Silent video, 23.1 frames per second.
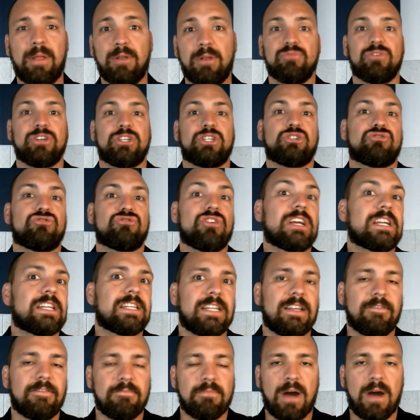and
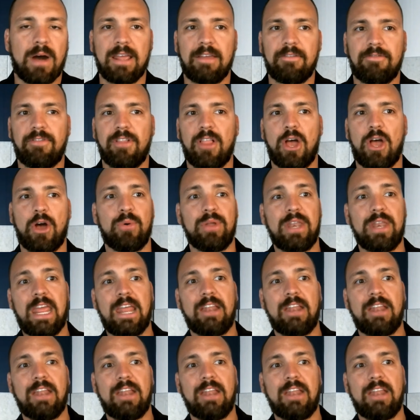restrictive money flow and